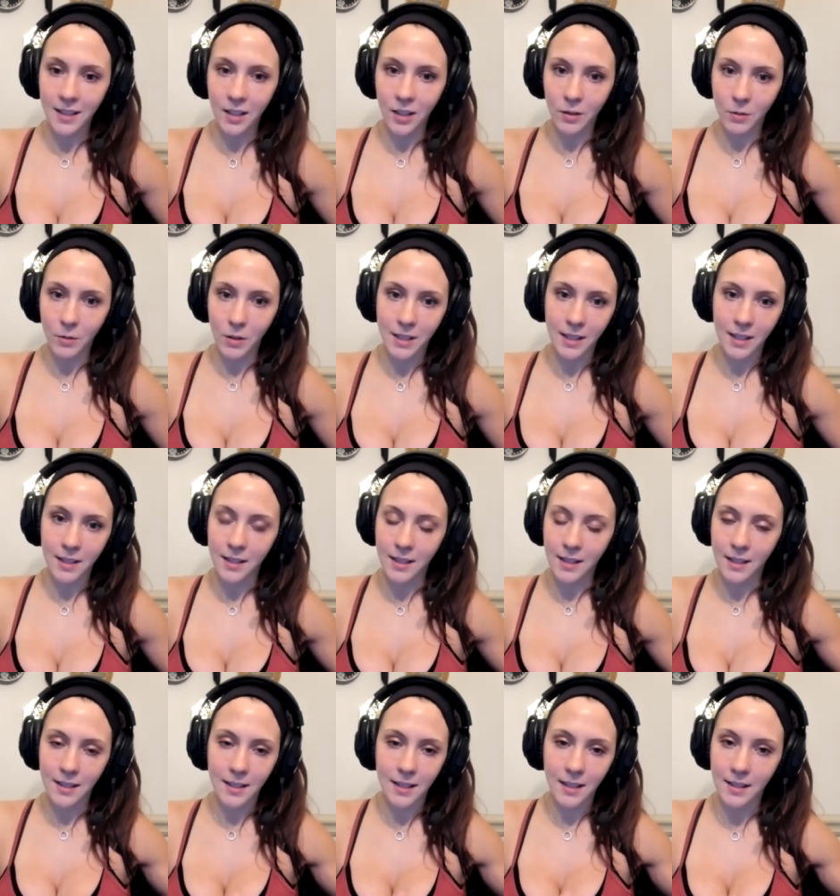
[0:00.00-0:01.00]
insulin wow. Uh-huh.
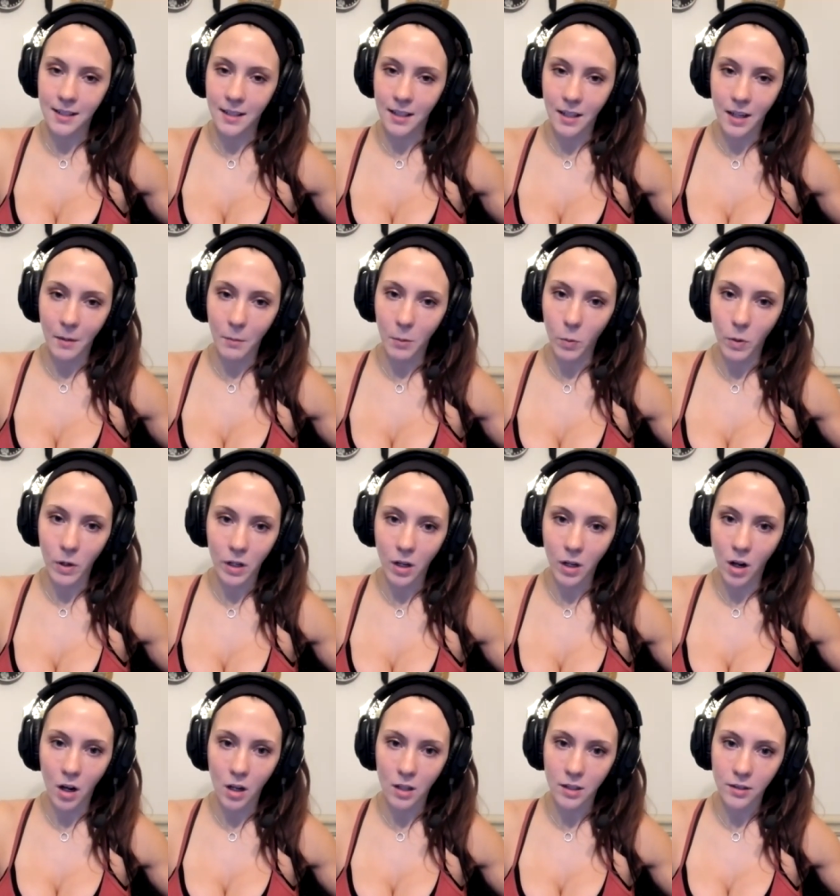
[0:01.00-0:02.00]
resistance is the number one
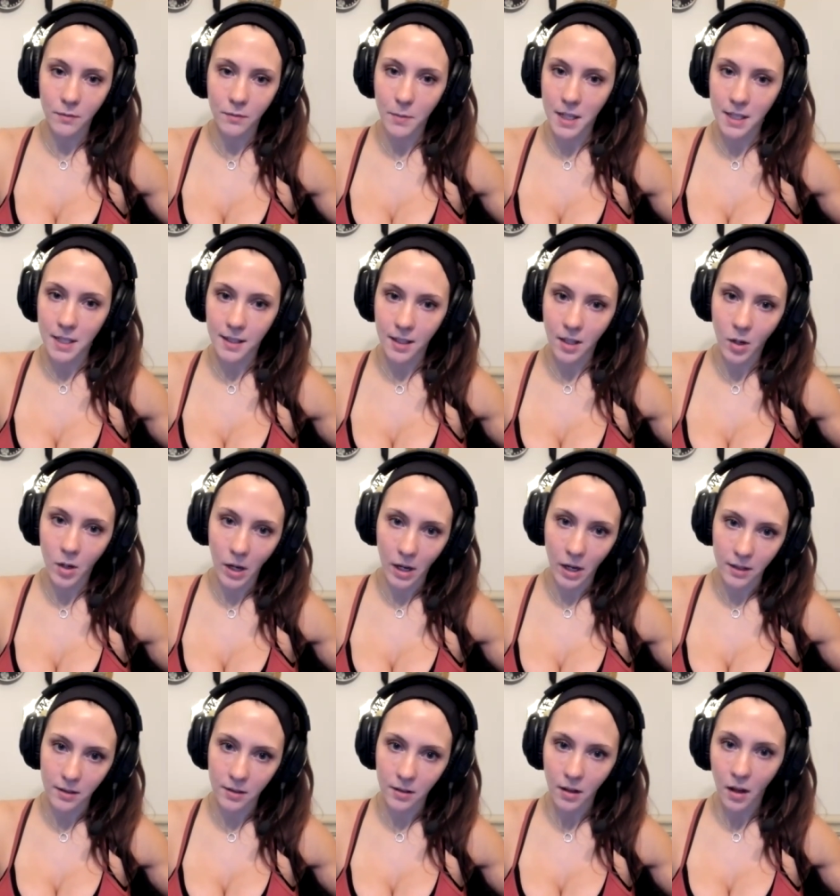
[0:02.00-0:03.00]
cause of
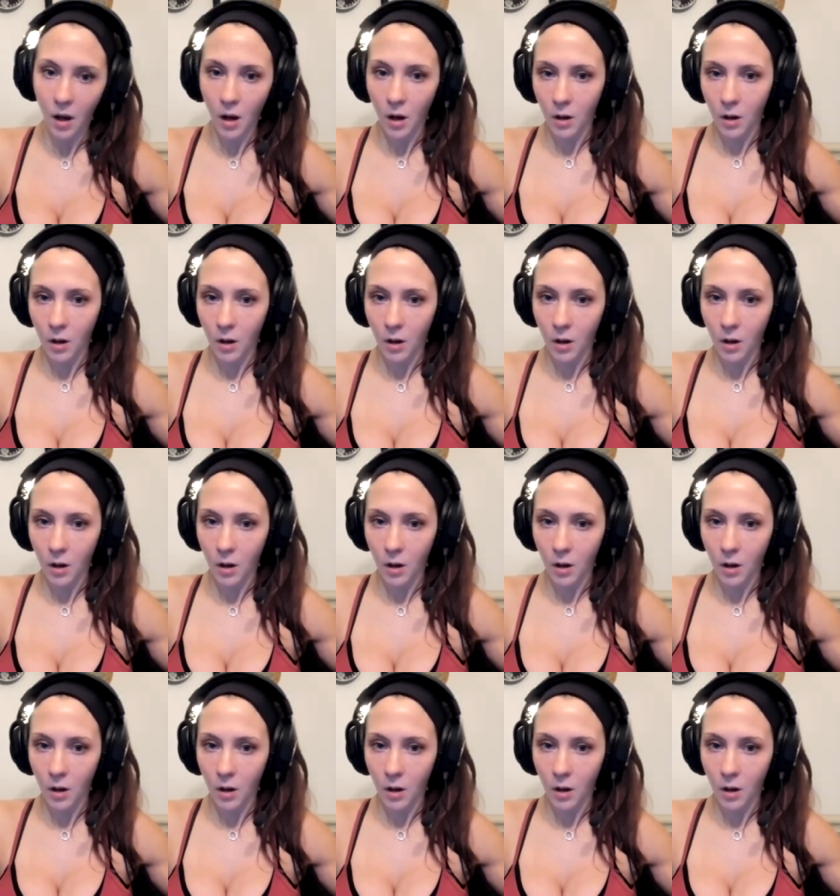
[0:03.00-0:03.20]
PCOS.